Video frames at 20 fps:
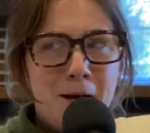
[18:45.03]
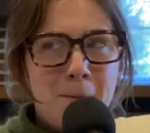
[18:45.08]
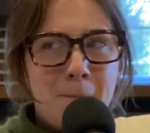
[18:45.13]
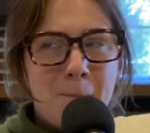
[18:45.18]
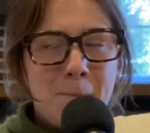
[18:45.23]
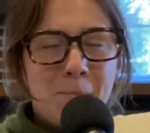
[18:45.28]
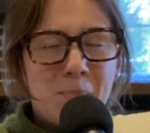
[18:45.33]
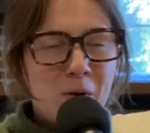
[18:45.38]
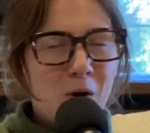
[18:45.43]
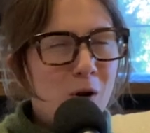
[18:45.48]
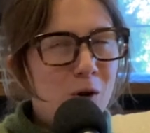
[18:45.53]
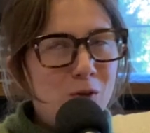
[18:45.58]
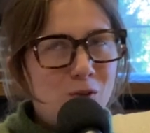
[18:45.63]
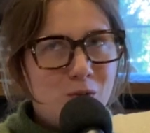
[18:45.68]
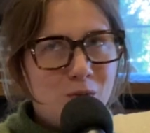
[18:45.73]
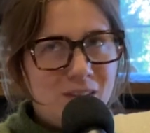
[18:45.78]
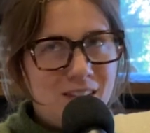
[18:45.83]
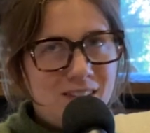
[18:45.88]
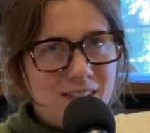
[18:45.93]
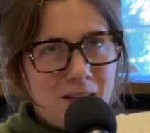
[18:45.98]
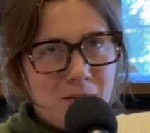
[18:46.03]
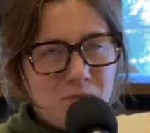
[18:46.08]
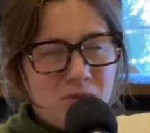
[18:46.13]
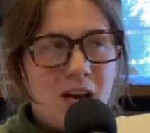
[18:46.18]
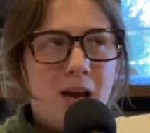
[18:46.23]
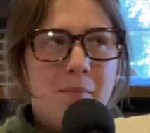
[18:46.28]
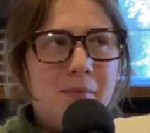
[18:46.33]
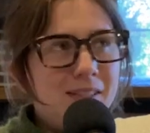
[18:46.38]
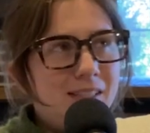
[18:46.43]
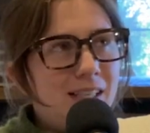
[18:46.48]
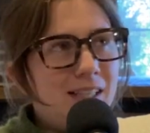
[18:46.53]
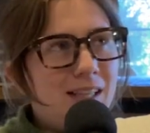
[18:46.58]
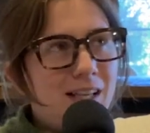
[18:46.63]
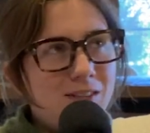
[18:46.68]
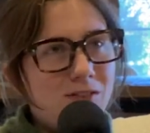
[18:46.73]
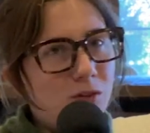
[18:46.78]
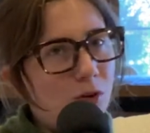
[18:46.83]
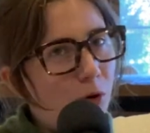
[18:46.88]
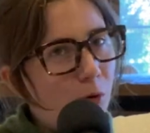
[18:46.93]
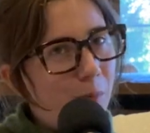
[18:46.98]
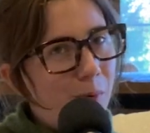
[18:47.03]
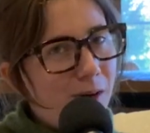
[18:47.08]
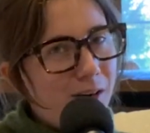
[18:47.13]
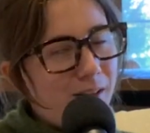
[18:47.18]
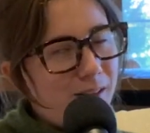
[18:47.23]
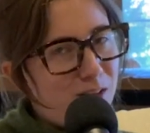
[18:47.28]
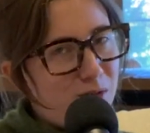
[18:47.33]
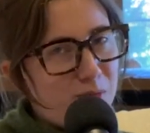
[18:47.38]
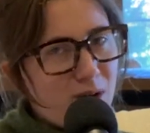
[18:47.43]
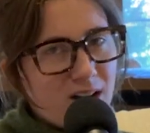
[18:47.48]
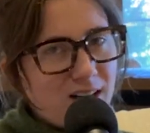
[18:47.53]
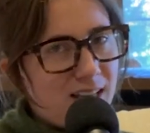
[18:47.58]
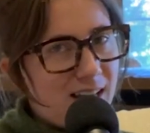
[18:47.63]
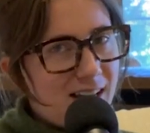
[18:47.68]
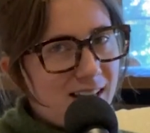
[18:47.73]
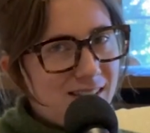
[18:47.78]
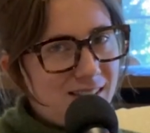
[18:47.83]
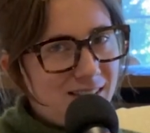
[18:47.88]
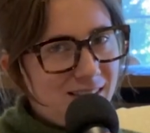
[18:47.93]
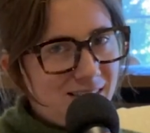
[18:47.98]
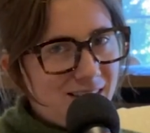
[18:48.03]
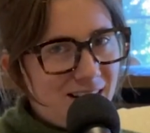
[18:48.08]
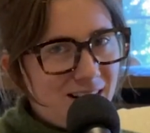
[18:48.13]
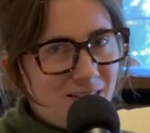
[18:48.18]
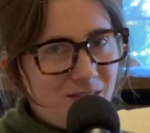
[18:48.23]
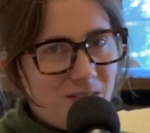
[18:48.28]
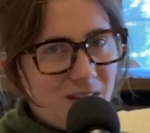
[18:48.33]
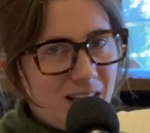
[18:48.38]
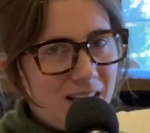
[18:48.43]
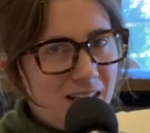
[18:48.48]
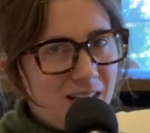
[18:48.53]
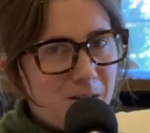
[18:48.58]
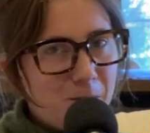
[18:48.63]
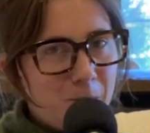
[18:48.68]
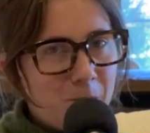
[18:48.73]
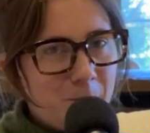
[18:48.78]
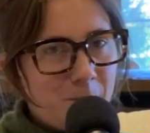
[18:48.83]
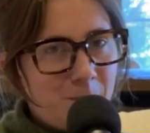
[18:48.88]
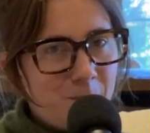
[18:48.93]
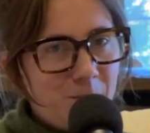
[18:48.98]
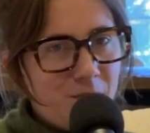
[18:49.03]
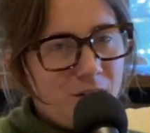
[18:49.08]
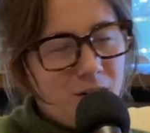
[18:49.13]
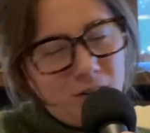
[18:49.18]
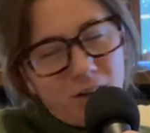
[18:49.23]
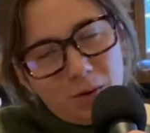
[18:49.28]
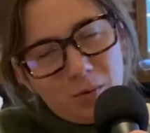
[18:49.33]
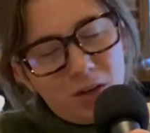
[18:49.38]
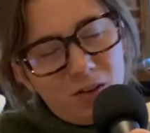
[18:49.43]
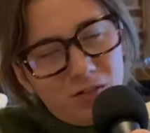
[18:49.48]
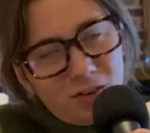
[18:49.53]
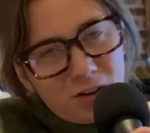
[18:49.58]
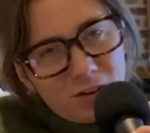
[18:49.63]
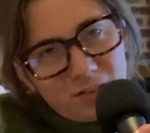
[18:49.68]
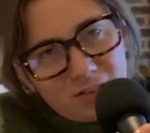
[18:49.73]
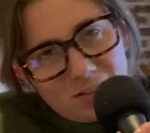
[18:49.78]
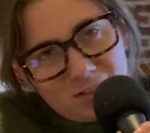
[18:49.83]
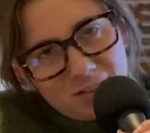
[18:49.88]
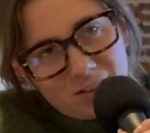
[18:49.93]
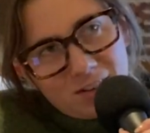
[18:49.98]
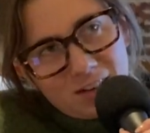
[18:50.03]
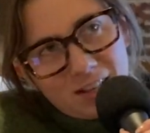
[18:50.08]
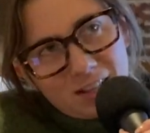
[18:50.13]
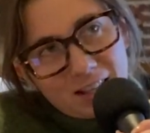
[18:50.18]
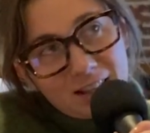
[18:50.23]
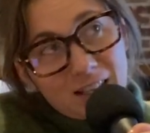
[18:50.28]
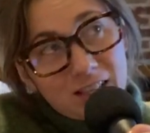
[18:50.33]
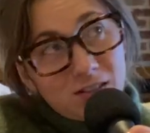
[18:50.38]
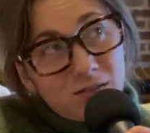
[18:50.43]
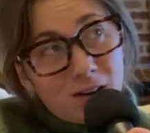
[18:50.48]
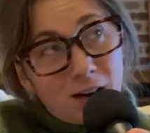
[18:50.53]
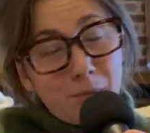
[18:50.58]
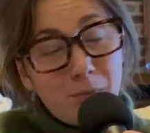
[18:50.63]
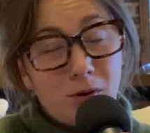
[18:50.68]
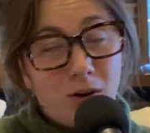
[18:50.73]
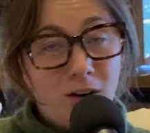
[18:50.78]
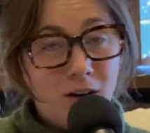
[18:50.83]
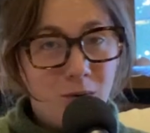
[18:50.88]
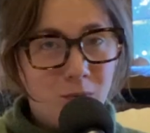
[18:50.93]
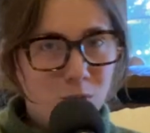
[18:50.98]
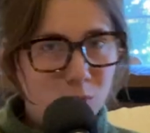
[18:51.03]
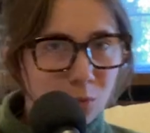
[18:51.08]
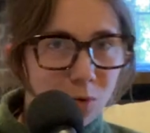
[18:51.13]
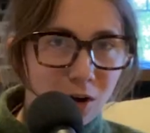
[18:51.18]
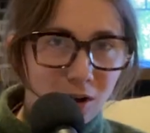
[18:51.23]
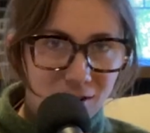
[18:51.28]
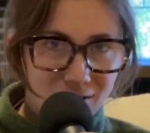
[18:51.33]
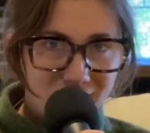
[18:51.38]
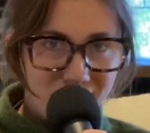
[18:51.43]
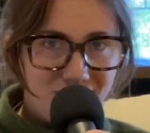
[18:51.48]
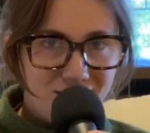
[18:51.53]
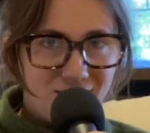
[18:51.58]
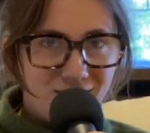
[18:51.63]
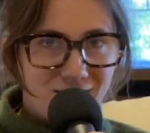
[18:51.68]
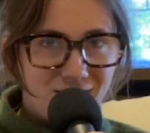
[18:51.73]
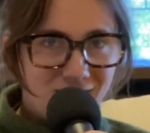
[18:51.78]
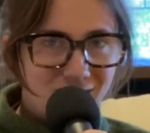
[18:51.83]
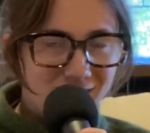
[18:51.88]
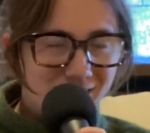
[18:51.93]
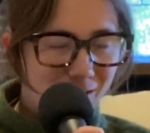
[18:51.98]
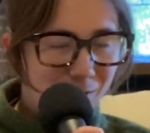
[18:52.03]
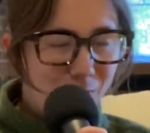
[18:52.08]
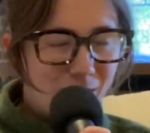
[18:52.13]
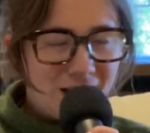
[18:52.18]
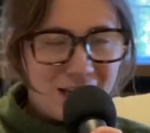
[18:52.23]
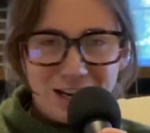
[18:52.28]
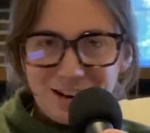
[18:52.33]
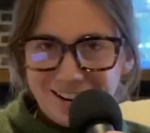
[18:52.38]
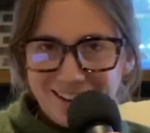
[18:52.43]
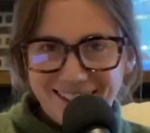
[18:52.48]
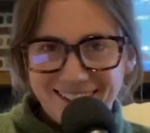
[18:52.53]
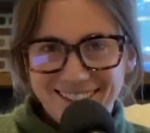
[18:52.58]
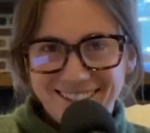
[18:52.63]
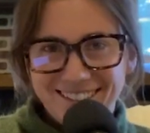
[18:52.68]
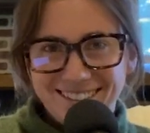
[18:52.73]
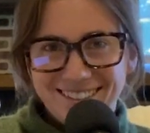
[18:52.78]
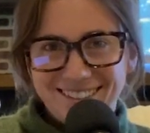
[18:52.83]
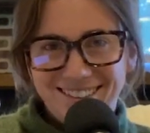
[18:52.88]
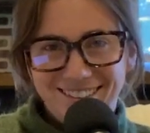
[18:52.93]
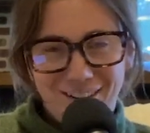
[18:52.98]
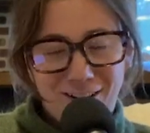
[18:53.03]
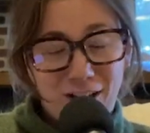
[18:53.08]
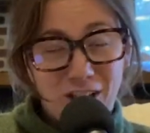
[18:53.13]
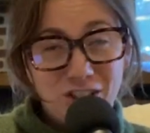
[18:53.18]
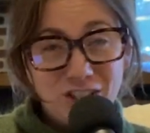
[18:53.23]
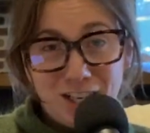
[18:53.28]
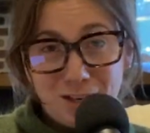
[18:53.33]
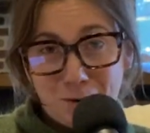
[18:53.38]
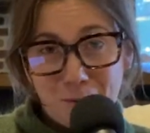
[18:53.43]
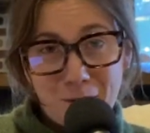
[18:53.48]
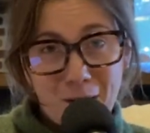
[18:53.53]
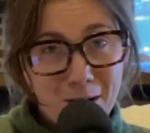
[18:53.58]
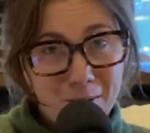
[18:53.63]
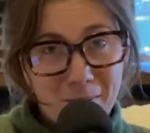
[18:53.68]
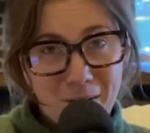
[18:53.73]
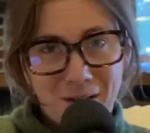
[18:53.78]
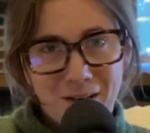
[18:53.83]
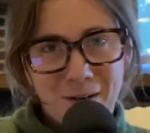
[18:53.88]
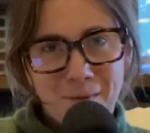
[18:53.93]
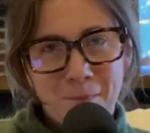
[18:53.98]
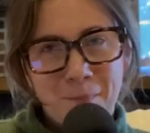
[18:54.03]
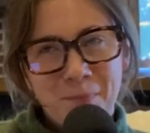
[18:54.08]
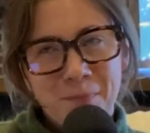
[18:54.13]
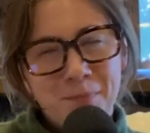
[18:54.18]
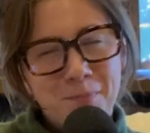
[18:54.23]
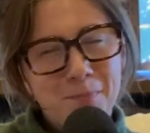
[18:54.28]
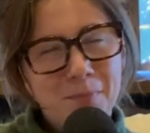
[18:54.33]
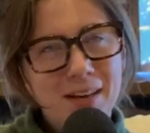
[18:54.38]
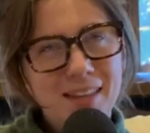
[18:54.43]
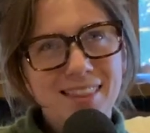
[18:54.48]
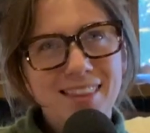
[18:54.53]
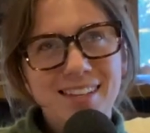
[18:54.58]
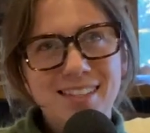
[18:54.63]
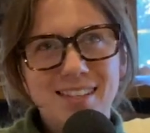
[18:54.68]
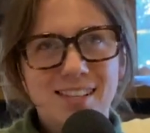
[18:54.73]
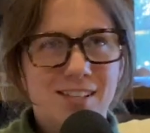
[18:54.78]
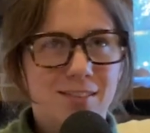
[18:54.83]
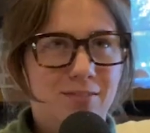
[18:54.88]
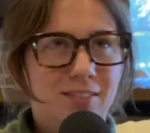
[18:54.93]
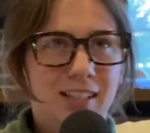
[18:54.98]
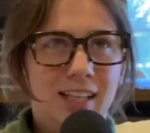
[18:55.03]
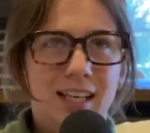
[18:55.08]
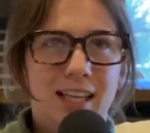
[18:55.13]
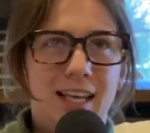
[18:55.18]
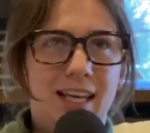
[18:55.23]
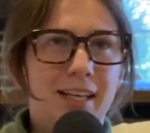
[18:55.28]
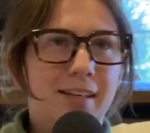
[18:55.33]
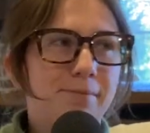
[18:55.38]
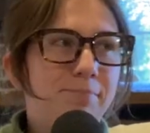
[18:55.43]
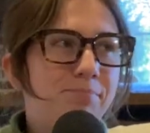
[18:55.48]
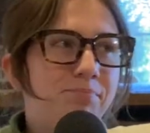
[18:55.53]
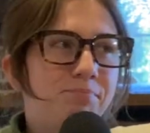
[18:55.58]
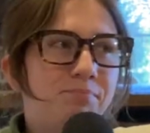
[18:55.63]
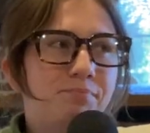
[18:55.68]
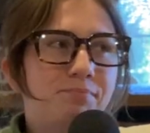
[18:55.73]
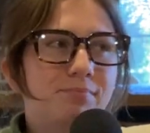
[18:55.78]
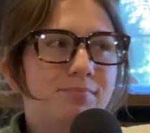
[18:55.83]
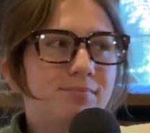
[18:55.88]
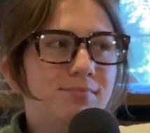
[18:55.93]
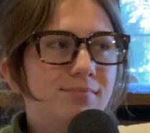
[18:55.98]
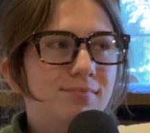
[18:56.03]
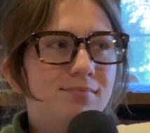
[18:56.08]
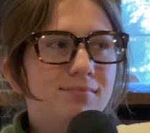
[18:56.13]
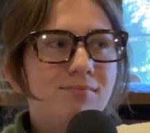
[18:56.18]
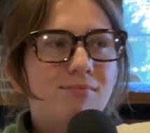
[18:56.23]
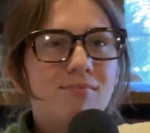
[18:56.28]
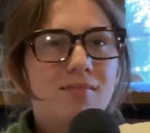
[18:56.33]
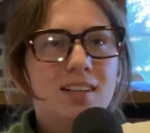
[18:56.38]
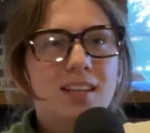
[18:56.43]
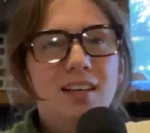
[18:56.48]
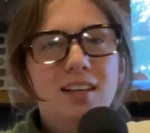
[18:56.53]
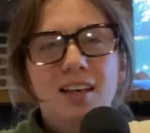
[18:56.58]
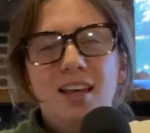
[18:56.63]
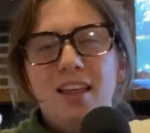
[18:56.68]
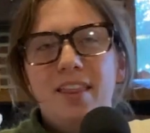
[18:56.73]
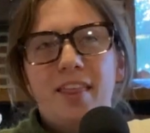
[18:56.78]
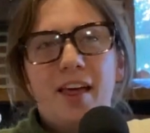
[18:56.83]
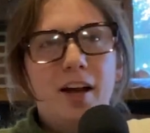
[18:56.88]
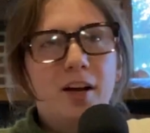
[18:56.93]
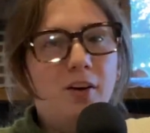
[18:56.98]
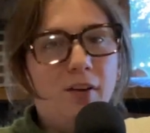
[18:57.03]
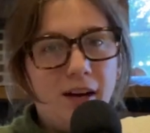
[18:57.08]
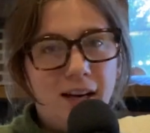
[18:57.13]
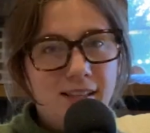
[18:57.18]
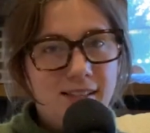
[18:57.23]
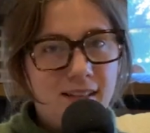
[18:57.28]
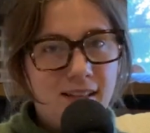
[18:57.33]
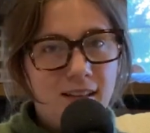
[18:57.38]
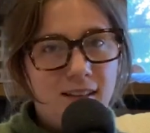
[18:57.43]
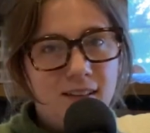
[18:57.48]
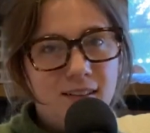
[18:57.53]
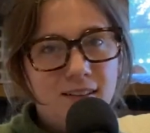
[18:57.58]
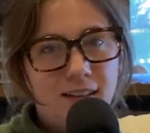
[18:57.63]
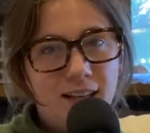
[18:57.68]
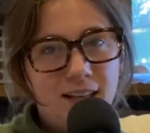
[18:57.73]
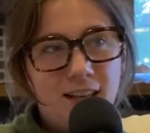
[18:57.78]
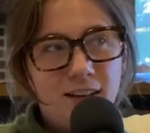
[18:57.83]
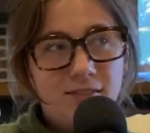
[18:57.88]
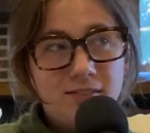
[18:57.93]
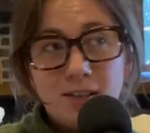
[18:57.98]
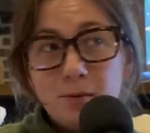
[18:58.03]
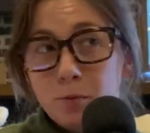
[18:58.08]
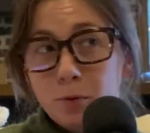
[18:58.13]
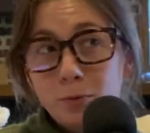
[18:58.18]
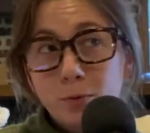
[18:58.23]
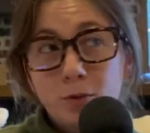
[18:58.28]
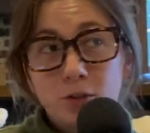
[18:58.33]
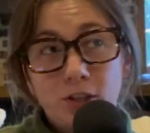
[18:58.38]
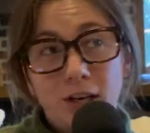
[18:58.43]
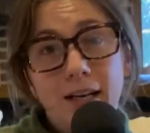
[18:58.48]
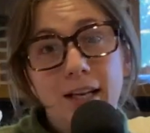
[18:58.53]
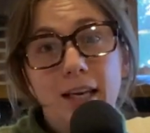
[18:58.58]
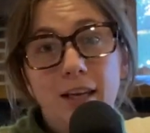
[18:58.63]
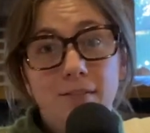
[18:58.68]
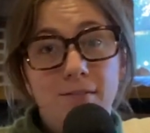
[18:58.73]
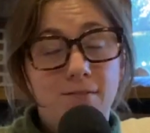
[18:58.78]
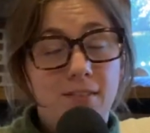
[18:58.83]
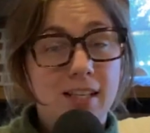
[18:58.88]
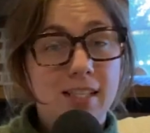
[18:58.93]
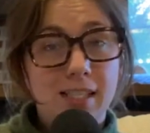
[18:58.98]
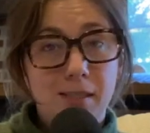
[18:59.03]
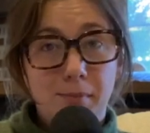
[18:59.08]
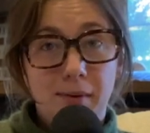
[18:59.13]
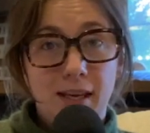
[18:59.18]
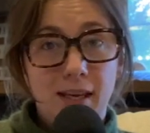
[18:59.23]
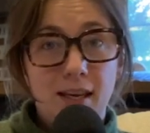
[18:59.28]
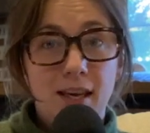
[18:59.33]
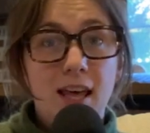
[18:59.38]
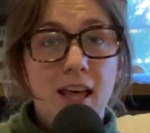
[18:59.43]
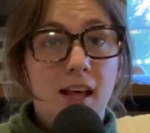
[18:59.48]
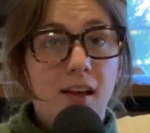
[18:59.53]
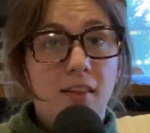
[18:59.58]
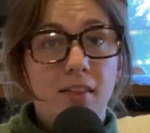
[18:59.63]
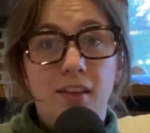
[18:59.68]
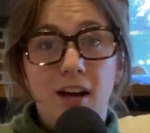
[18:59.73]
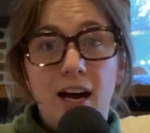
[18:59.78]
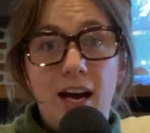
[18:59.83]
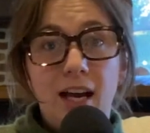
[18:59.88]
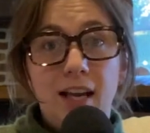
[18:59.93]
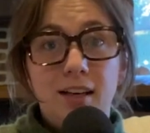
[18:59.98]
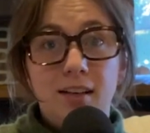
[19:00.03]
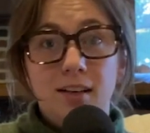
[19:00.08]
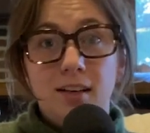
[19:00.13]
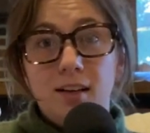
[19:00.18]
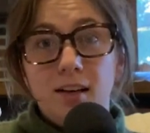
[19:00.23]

But also at the same time, it's like, that's the whole point of this podcast, is kind of like, okay, well, if you don't disagree, like that's fine, but argue with the wall, because I don't want to hear it. You're not going to change my mind about it. But this isn't really like that crazy. Like if someone were trying to convince me that